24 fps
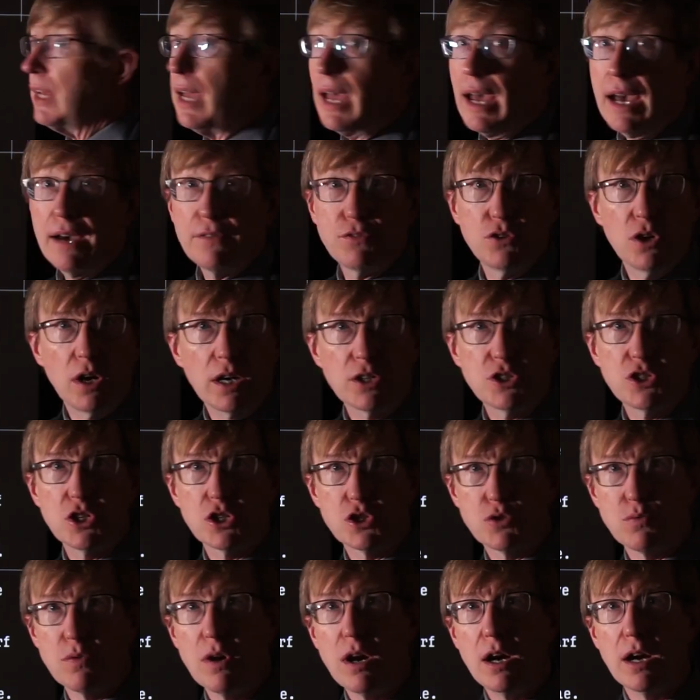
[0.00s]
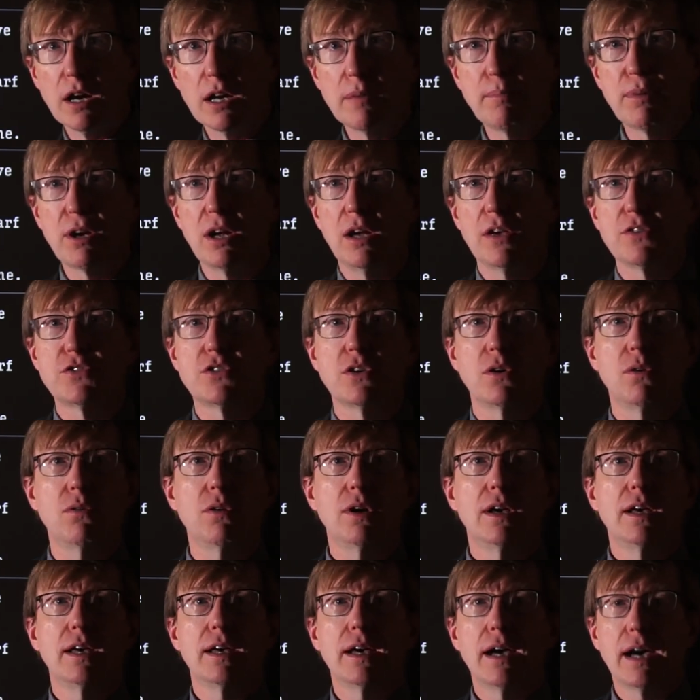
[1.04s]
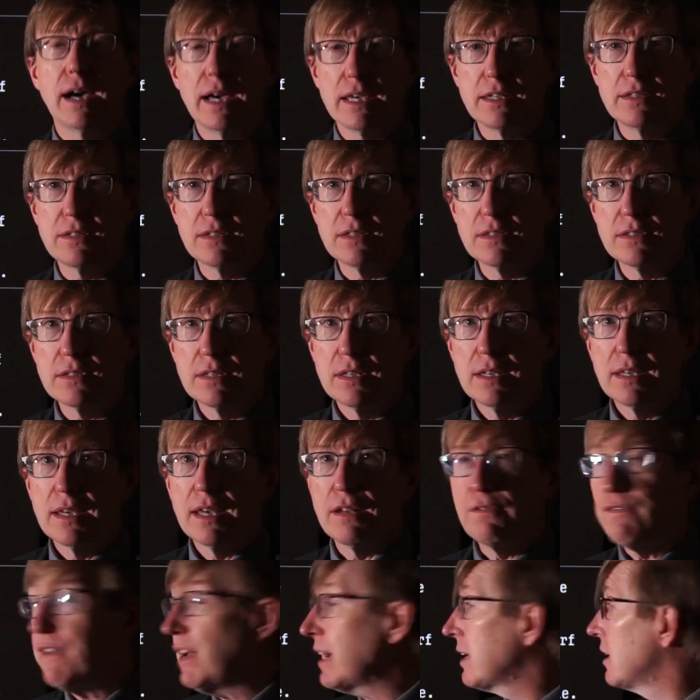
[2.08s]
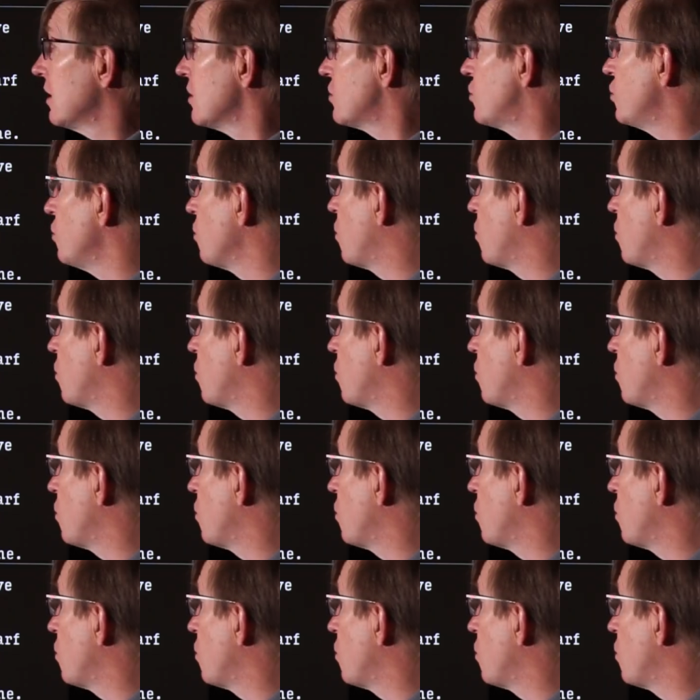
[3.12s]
have not just rock, but also ices. In fact, it's so